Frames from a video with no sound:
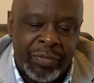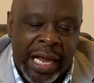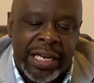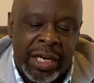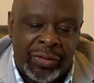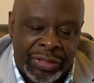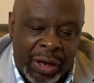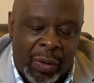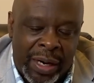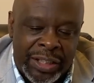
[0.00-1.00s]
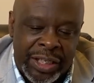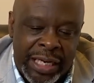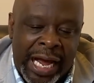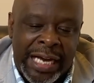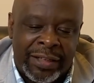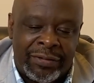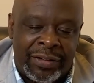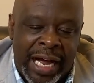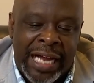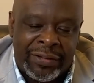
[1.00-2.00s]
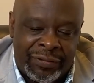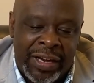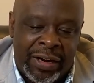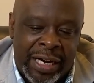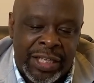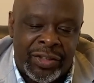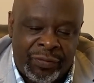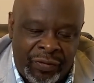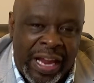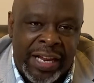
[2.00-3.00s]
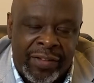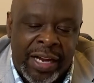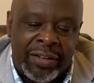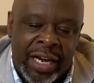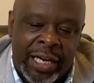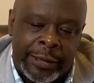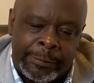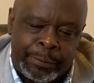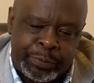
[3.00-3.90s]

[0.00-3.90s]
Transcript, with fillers: and the authority out of, out of fear is faith in God.